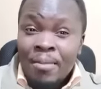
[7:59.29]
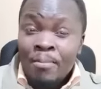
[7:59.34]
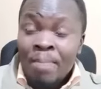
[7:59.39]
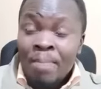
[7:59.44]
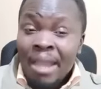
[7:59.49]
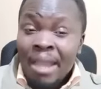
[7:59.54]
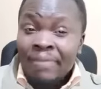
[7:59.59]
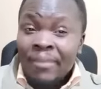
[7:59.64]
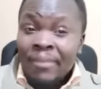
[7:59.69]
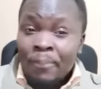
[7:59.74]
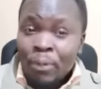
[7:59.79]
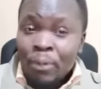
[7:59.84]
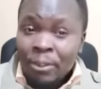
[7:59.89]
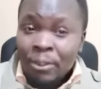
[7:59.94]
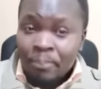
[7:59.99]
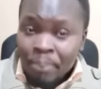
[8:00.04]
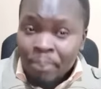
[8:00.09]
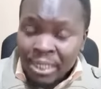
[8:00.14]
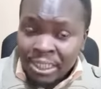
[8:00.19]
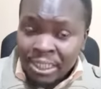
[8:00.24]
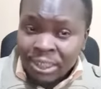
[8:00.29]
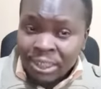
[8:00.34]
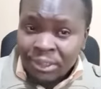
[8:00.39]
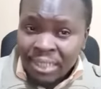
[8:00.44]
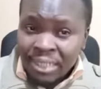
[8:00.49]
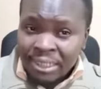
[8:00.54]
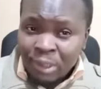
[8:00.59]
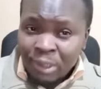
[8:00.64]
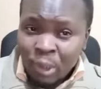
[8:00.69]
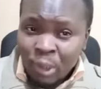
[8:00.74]
by the
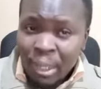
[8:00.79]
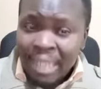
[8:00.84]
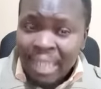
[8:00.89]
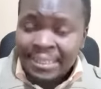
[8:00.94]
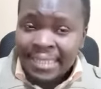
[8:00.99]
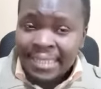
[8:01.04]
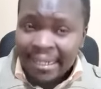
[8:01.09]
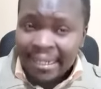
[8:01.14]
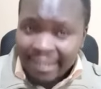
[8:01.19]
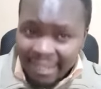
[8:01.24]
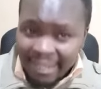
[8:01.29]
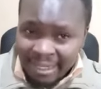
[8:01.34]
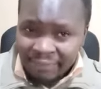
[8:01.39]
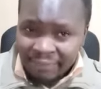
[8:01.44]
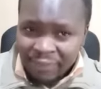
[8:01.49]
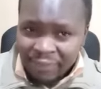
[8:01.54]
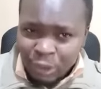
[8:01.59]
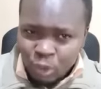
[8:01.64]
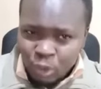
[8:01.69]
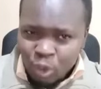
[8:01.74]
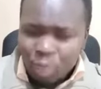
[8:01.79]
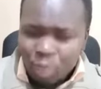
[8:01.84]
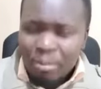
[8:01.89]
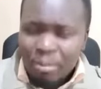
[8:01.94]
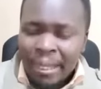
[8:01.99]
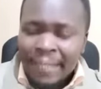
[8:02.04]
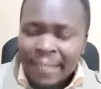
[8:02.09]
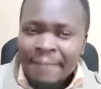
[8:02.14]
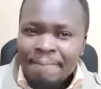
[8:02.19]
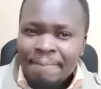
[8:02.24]
petitioner's lawyers are anything to go
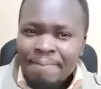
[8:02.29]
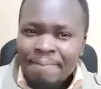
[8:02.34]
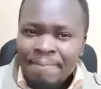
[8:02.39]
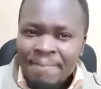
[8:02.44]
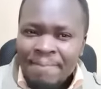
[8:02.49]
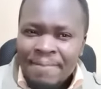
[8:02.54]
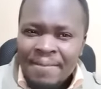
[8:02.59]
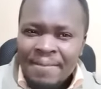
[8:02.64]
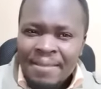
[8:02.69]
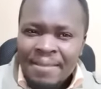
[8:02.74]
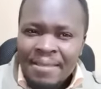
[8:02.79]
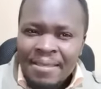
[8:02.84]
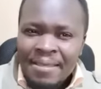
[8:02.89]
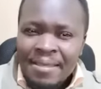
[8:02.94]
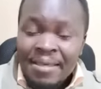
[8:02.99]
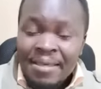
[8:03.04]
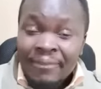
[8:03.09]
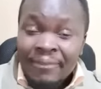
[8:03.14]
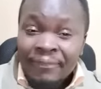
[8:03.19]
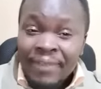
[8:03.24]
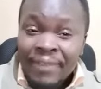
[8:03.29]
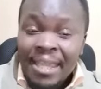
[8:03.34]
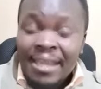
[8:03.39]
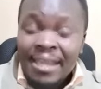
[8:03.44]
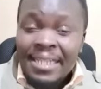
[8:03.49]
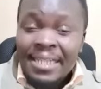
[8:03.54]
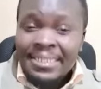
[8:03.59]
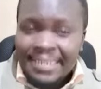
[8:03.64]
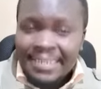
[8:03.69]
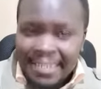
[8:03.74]
by,
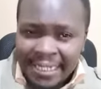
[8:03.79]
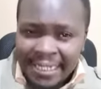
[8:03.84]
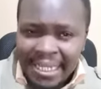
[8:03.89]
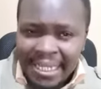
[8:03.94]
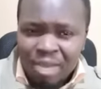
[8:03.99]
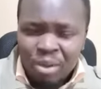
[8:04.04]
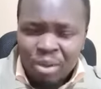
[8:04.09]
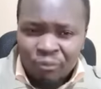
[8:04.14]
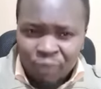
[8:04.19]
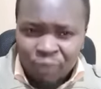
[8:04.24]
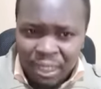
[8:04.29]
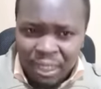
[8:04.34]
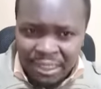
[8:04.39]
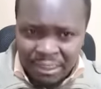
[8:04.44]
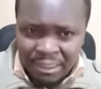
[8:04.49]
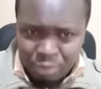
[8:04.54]
then it's clear Wafula